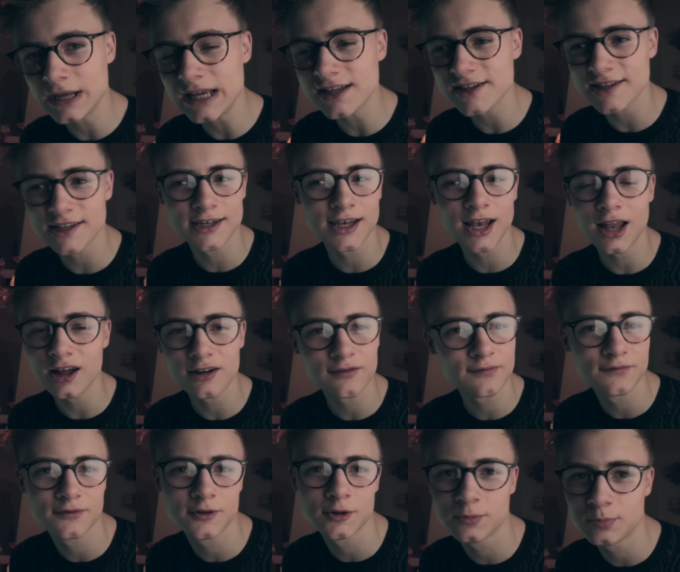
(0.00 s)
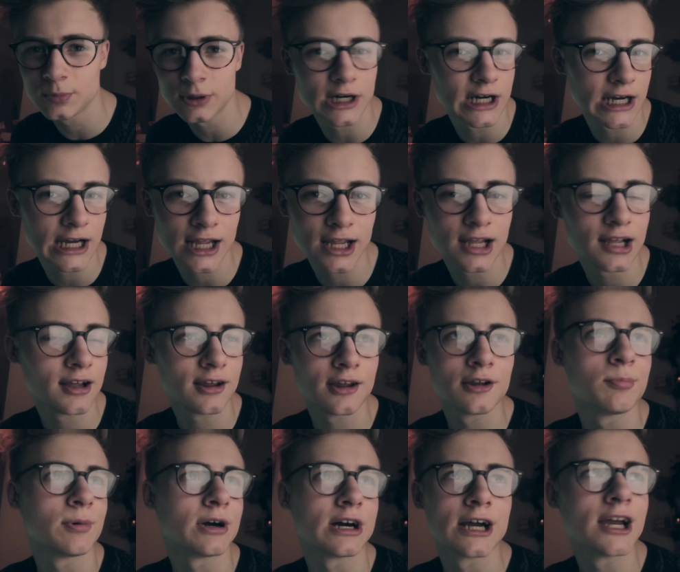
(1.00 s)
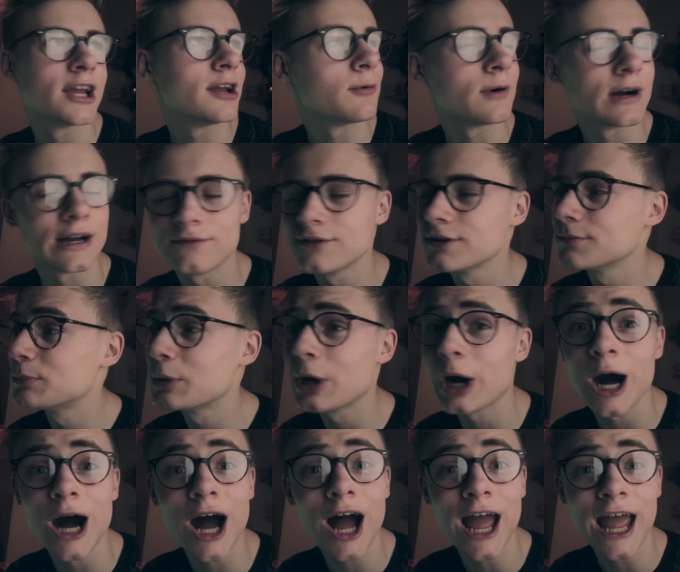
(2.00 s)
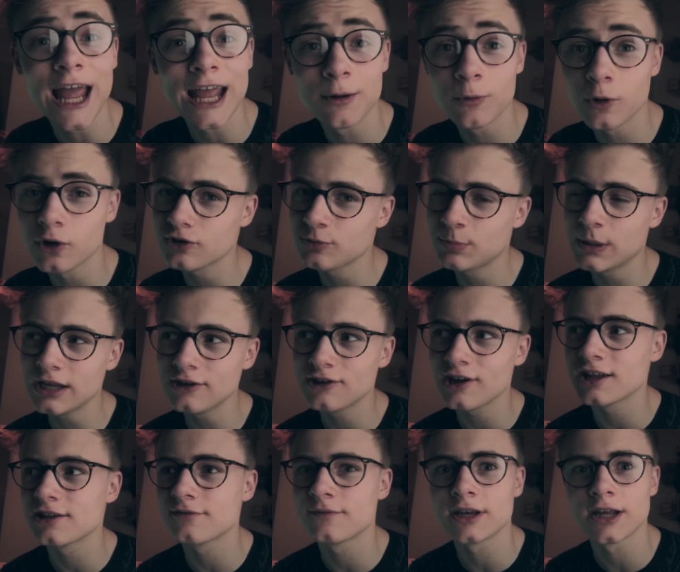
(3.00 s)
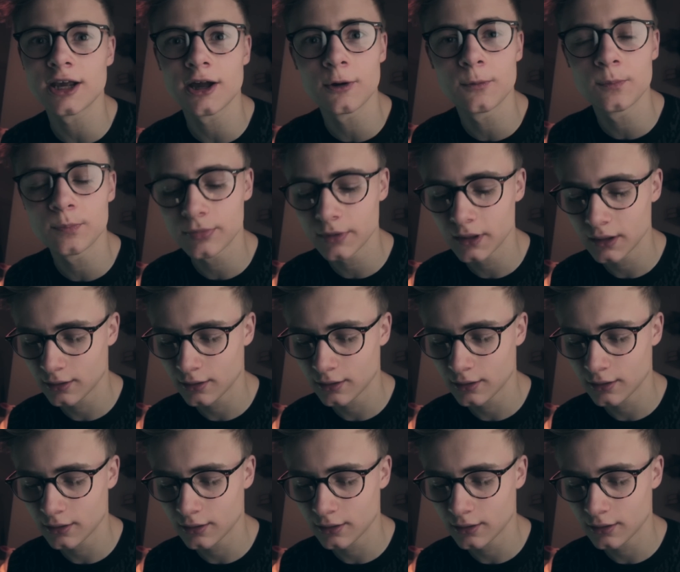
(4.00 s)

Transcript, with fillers: Peace and love. Goodbye. Goodbye. Whatever. Bye. Watch PJ's video.